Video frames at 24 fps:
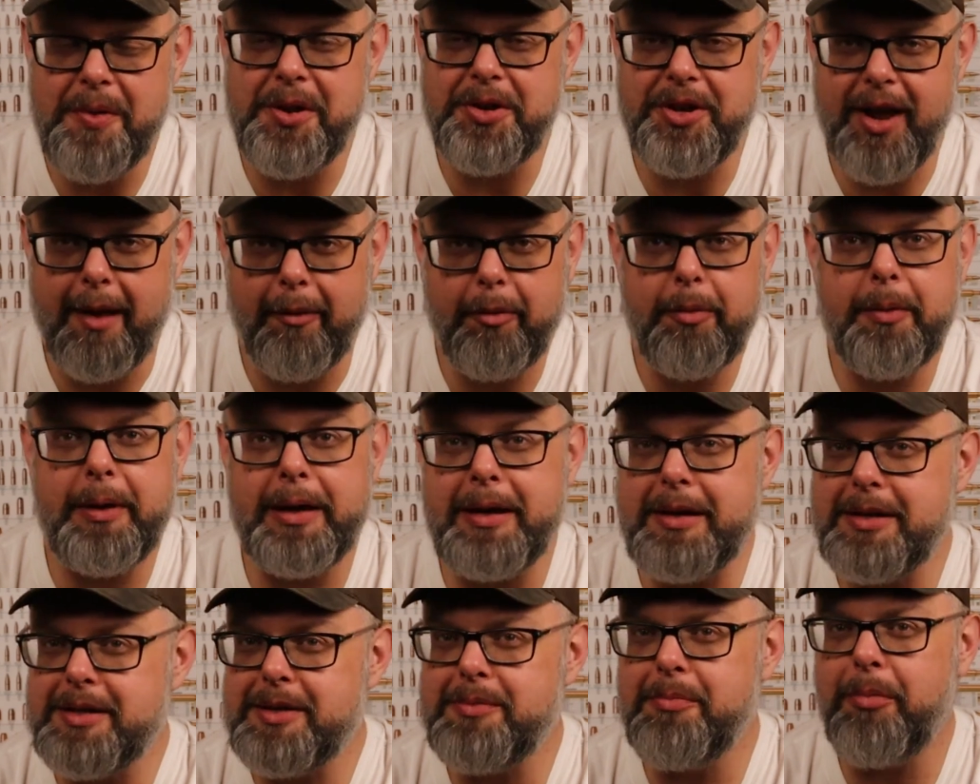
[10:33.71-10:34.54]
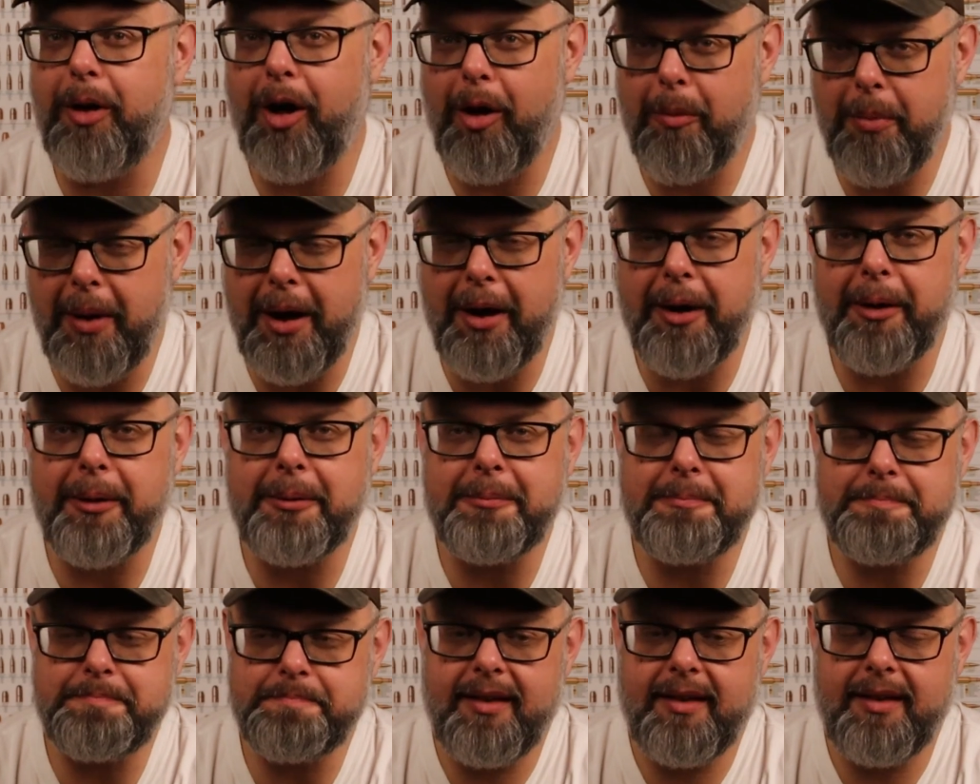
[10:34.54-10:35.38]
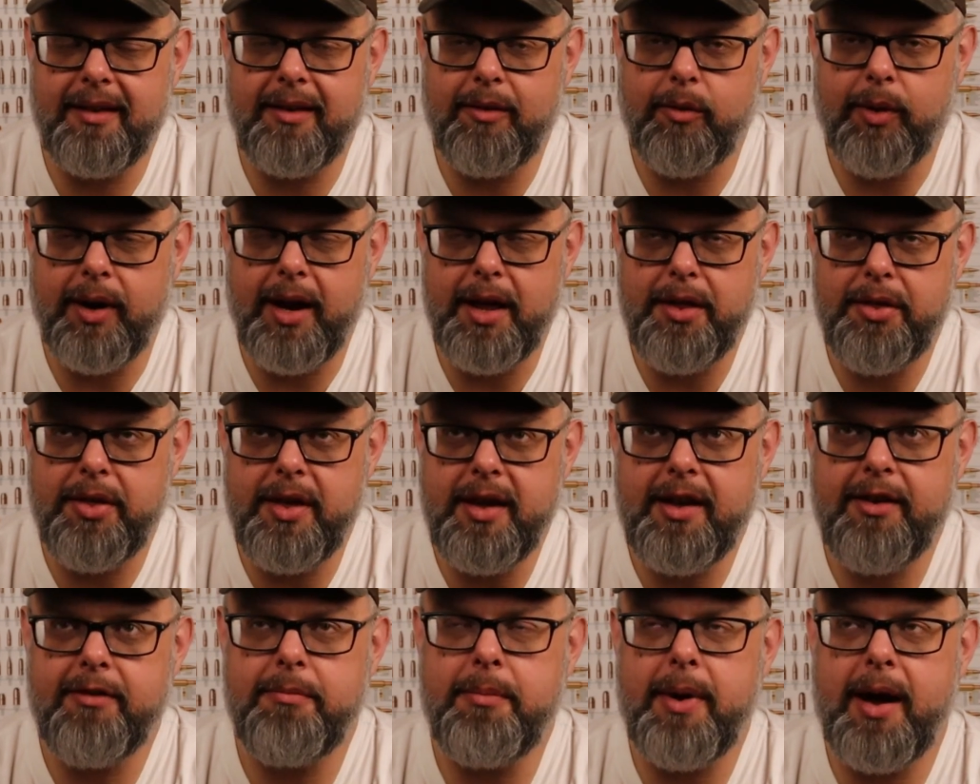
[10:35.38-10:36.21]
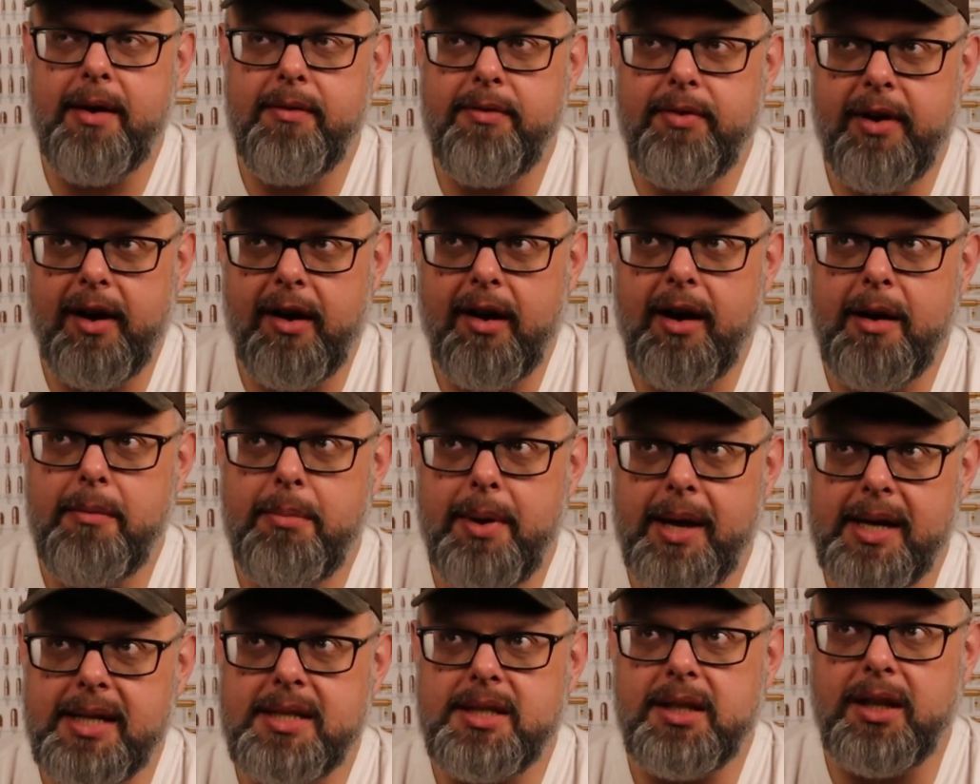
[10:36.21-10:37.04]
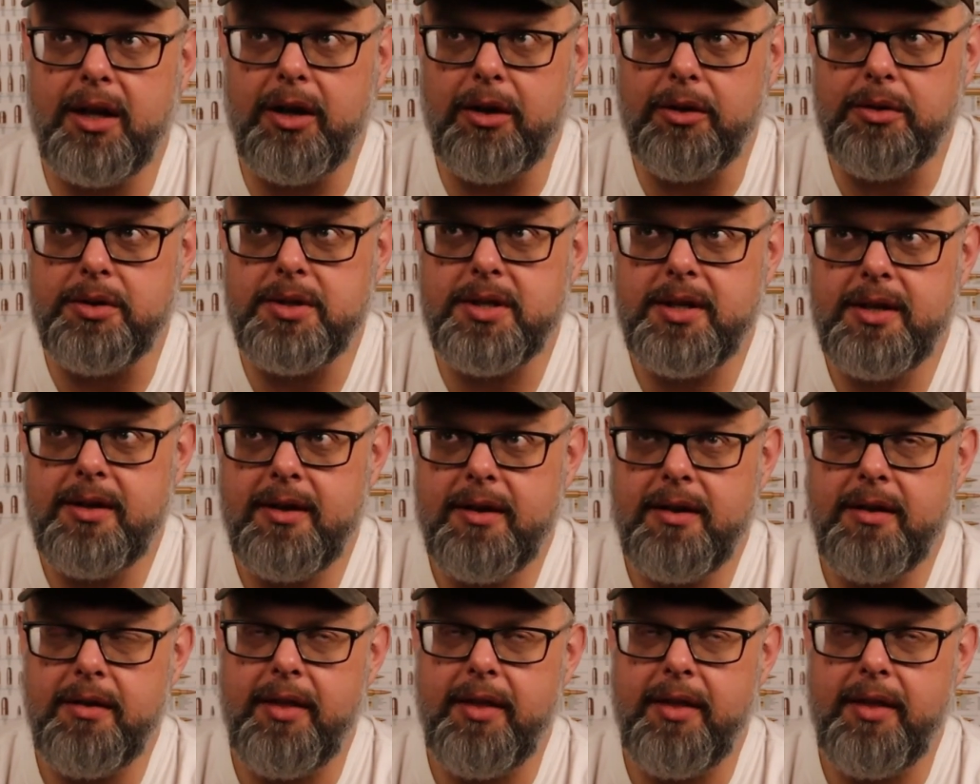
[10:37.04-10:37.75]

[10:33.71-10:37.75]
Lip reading: double base ball powder. When I think of my very best loads,